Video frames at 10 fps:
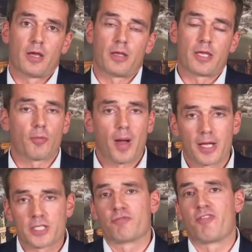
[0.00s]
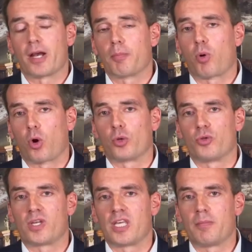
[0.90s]
Hereby, it's very important to
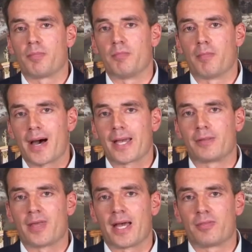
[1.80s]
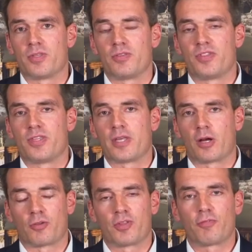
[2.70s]
keep in mind that there
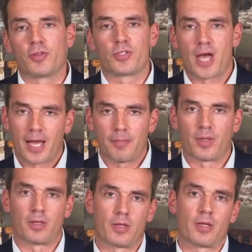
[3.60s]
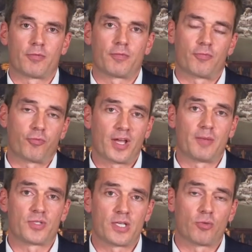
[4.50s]
are different time
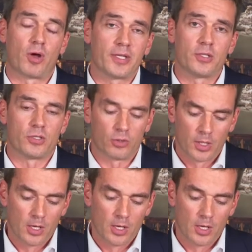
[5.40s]
frames that you run into.